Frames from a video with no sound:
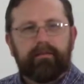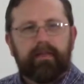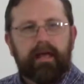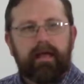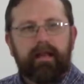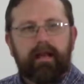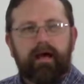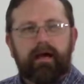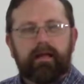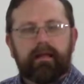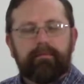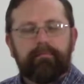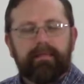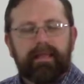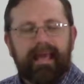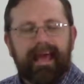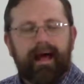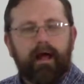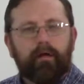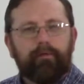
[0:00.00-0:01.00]
that I am
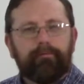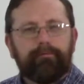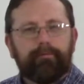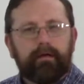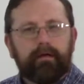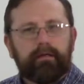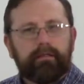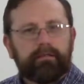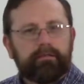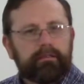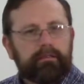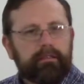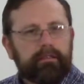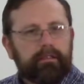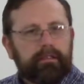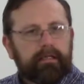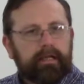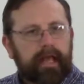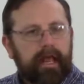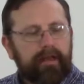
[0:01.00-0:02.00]
the Alpha
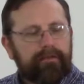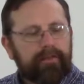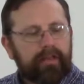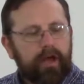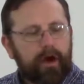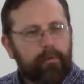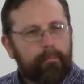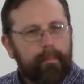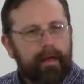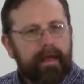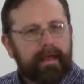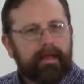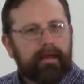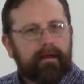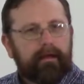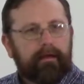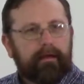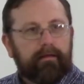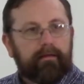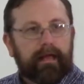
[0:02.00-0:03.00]
and the
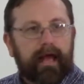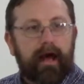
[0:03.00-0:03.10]
Omega.